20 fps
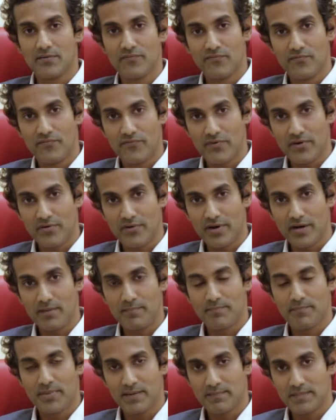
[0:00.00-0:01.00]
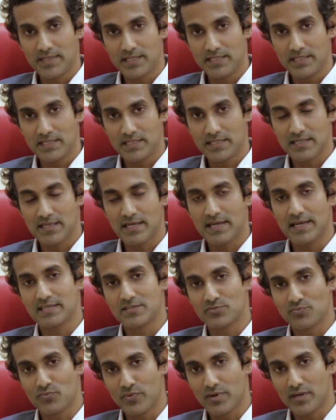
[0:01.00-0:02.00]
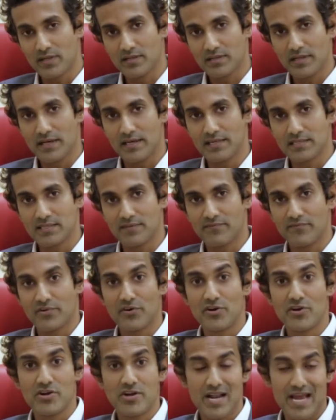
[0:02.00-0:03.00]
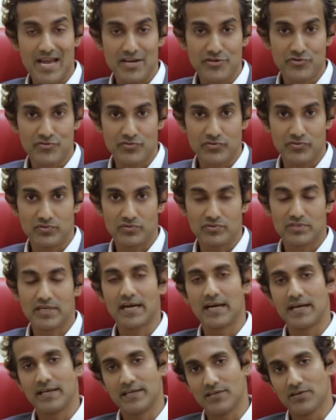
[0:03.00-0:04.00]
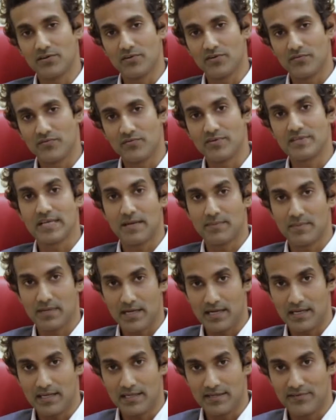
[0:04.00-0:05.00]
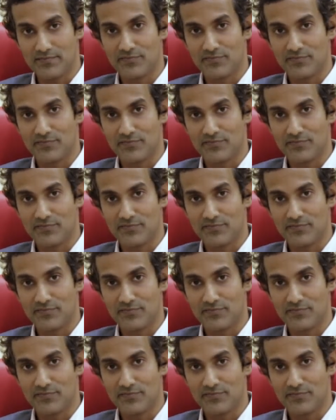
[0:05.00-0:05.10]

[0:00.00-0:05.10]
a very permanent as well as a very natural kind of double eyelid